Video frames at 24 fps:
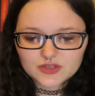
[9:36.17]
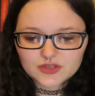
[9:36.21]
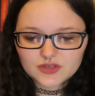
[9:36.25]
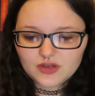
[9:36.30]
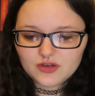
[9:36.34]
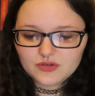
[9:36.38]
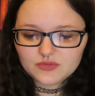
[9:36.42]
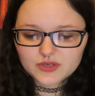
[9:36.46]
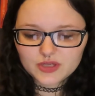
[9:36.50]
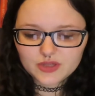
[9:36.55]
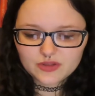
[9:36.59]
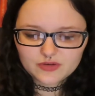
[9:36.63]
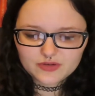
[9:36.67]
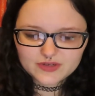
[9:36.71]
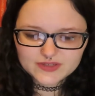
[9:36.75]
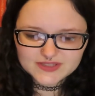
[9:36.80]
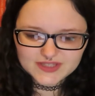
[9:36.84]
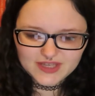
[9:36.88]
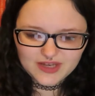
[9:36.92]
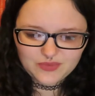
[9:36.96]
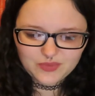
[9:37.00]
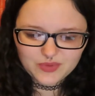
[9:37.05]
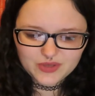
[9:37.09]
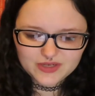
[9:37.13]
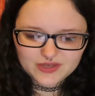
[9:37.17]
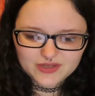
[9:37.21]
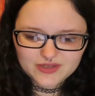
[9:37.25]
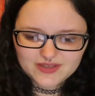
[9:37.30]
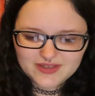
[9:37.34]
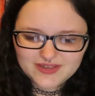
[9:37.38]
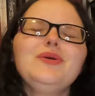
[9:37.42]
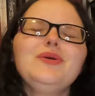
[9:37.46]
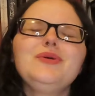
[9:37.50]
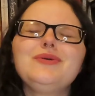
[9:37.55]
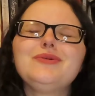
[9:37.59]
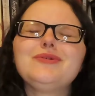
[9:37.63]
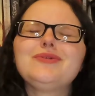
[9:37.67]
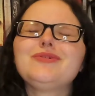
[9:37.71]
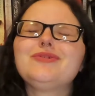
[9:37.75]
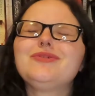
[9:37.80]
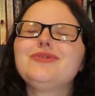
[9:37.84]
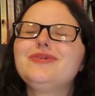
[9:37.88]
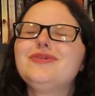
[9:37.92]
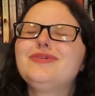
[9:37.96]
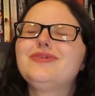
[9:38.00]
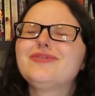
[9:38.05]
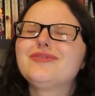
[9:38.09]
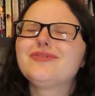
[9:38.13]
Oh, neither is that one.
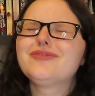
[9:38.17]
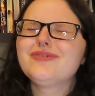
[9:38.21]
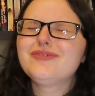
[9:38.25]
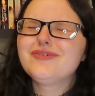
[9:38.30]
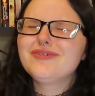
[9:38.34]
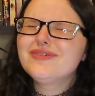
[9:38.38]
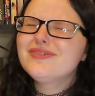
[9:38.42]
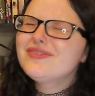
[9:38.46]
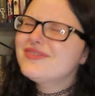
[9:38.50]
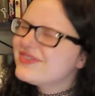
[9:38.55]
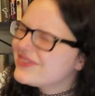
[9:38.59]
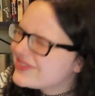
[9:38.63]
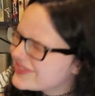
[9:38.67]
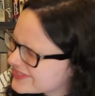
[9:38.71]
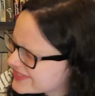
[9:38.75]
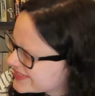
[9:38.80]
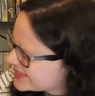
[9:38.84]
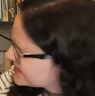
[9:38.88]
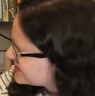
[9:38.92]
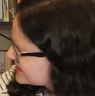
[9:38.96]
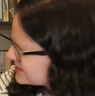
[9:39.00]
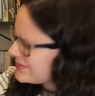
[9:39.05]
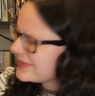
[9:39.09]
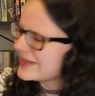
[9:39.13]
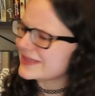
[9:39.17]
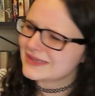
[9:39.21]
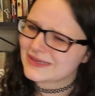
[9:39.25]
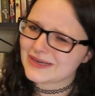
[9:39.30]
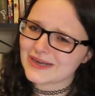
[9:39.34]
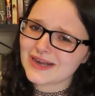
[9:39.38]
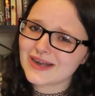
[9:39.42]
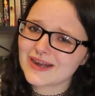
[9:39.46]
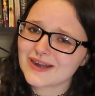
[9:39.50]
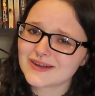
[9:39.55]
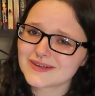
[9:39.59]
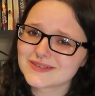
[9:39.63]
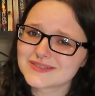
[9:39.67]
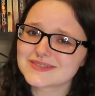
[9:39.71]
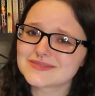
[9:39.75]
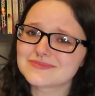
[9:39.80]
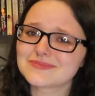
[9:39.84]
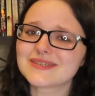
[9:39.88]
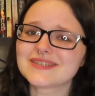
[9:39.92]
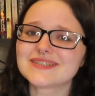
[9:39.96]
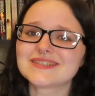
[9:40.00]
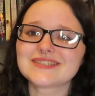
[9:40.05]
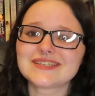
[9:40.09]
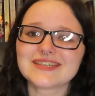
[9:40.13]
Oh, this one hurts
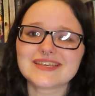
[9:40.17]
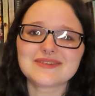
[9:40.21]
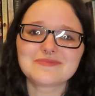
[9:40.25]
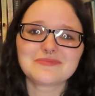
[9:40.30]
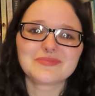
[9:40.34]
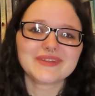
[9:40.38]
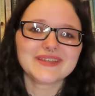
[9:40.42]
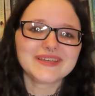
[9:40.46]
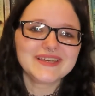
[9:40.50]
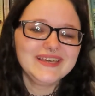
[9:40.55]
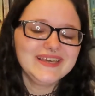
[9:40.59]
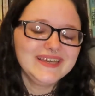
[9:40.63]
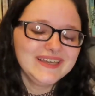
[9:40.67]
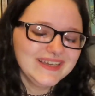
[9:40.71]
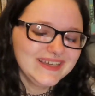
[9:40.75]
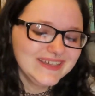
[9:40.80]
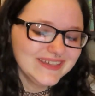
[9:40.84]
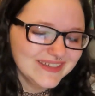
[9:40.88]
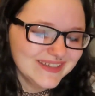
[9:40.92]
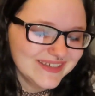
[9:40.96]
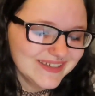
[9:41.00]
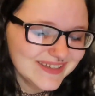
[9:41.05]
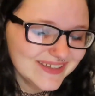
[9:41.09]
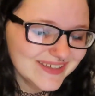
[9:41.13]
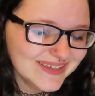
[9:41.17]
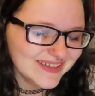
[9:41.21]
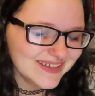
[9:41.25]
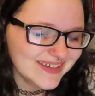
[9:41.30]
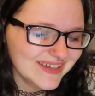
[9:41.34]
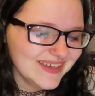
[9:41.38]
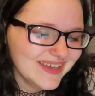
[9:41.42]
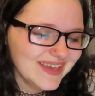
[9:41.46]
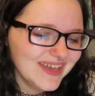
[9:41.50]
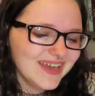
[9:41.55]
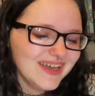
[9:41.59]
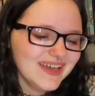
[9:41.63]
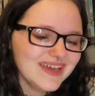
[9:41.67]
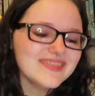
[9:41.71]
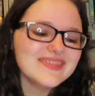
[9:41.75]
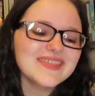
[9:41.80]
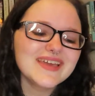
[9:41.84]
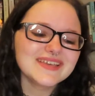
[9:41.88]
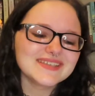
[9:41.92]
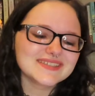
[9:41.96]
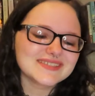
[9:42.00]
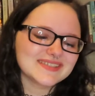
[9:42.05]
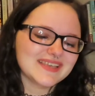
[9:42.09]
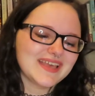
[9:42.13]
me deeply.
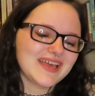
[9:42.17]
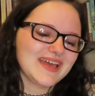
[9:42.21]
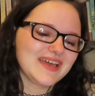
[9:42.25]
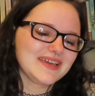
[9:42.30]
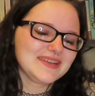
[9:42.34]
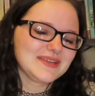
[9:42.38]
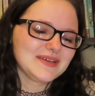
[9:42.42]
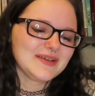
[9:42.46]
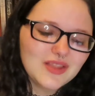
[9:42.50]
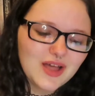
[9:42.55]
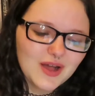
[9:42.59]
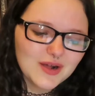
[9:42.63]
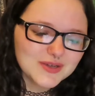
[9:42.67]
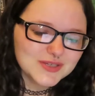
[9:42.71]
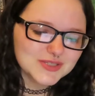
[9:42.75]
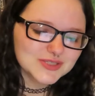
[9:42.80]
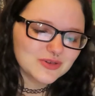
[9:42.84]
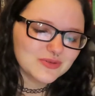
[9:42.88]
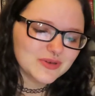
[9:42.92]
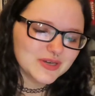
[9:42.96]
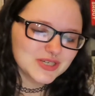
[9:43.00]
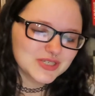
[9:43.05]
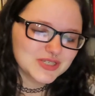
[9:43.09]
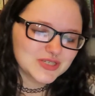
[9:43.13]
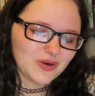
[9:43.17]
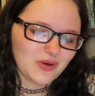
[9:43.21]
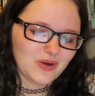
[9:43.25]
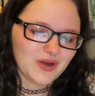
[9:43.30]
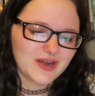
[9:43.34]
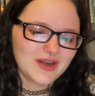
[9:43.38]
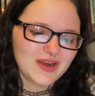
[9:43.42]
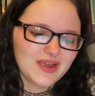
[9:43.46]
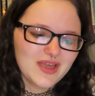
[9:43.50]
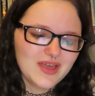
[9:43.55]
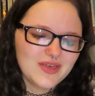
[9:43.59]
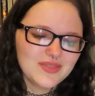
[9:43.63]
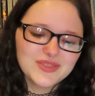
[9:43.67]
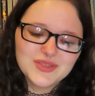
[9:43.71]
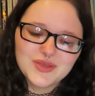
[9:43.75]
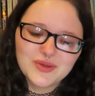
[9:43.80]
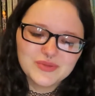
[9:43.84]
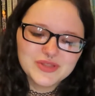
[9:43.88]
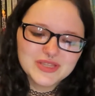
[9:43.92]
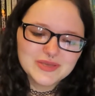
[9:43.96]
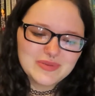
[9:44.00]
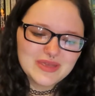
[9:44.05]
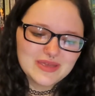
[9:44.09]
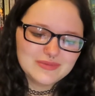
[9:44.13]
They said, long story short, the
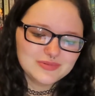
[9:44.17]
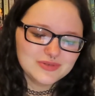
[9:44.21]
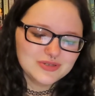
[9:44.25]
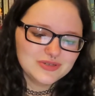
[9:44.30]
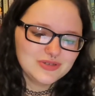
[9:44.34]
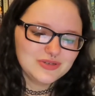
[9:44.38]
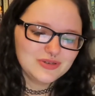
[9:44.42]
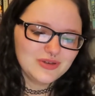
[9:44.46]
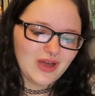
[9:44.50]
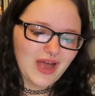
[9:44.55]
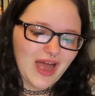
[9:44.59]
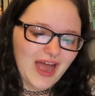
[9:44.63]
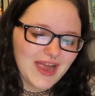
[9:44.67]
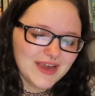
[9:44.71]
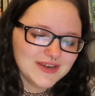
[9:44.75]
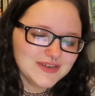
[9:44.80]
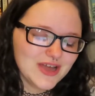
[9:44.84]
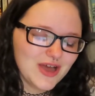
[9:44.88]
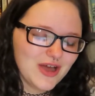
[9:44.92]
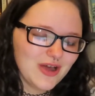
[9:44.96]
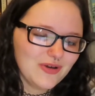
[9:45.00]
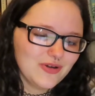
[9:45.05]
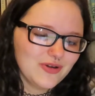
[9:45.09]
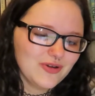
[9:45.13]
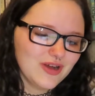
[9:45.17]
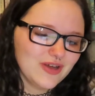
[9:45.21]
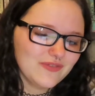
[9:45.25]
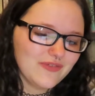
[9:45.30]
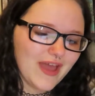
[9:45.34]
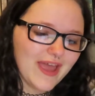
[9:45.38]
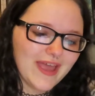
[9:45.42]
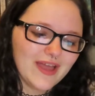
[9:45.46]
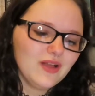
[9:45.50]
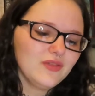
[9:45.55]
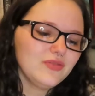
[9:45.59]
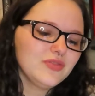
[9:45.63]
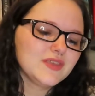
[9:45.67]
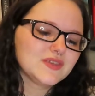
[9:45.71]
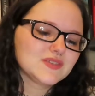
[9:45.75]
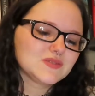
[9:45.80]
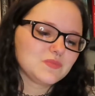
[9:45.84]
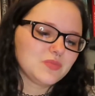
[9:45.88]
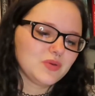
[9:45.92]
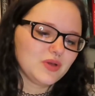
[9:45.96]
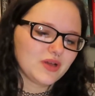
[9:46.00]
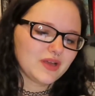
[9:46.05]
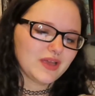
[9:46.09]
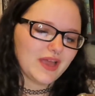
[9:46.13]
only people I know who have hailed this
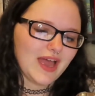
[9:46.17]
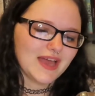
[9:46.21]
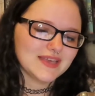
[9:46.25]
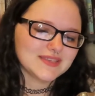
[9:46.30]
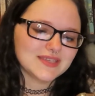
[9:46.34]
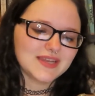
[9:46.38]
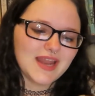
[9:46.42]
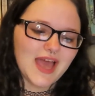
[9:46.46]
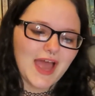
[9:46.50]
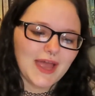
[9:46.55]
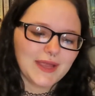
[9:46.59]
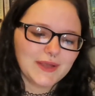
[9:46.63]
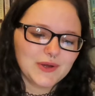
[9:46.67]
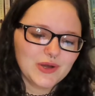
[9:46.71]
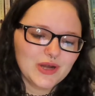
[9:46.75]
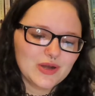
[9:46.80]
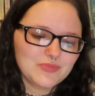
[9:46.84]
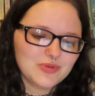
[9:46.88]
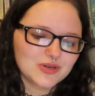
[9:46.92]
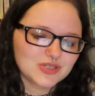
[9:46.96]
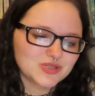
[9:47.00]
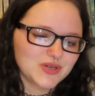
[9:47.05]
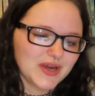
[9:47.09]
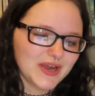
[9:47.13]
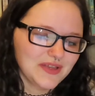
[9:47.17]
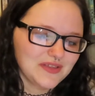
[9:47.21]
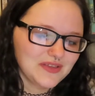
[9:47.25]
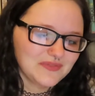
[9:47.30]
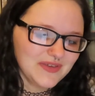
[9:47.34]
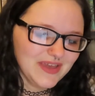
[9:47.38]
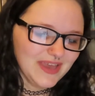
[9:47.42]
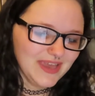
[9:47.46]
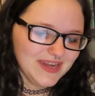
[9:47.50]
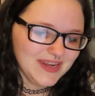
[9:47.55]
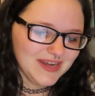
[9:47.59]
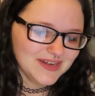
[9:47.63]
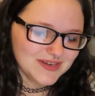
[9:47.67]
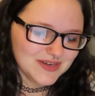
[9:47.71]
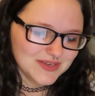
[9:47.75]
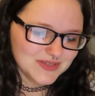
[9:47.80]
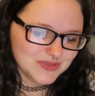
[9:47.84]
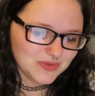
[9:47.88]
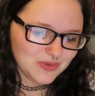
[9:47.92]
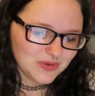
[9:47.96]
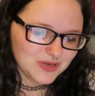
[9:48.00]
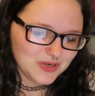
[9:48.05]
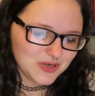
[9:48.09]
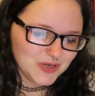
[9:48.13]
book as an accurate portrayal of eating
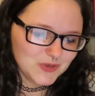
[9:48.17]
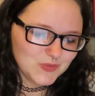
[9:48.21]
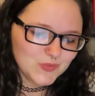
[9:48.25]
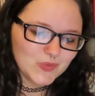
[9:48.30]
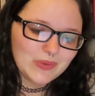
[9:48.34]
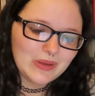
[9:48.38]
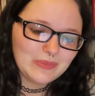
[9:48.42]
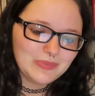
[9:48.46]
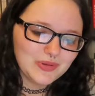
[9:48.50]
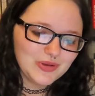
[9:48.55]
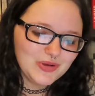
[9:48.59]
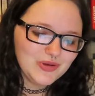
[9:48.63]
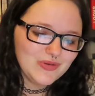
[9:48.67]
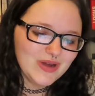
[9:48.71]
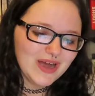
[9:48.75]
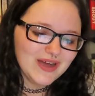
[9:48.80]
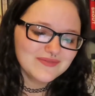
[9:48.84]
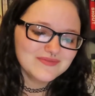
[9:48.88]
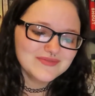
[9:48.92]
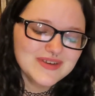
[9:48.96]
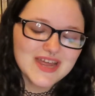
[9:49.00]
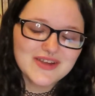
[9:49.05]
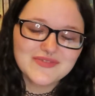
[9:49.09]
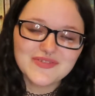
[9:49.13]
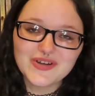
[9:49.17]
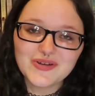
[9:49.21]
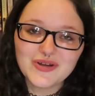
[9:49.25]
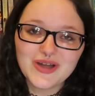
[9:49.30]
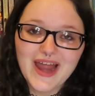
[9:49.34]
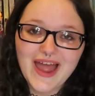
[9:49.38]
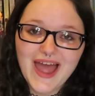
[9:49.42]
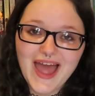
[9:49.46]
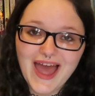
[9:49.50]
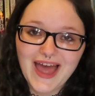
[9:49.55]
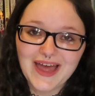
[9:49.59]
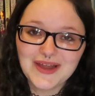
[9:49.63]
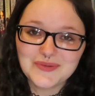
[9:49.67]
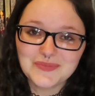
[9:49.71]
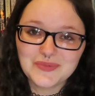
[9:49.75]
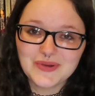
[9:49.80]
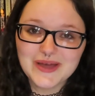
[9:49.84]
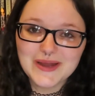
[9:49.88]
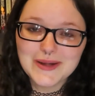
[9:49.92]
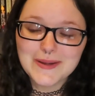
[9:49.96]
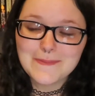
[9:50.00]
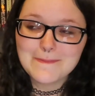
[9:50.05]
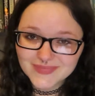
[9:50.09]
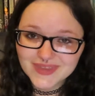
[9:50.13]
disorders were people who have never had one.